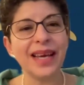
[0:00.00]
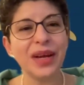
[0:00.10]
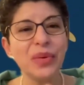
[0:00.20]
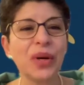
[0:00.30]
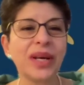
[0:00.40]

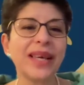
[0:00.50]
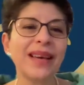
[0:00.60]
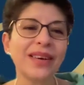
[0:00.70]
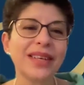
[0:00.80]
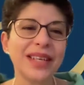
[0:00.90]
in
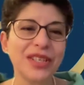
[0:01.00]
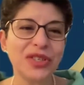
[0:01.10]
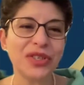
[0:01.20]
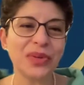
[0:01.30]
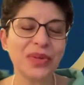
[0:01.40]
working on
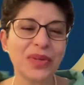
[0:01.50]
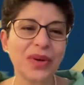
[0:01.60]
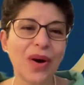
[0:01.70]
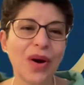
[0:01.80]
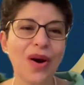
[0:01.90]
issues
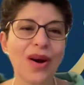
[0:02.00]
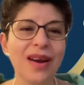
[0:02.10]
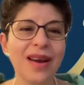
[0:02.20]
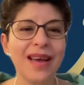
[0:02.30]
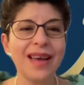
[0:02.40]
that are